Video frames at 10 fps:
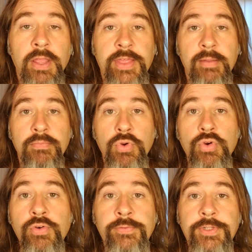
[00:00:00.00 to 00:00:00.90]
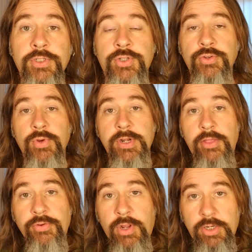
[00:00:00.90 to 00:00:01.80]
that moved to
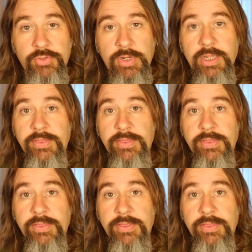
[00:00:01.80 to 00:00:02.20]
another country,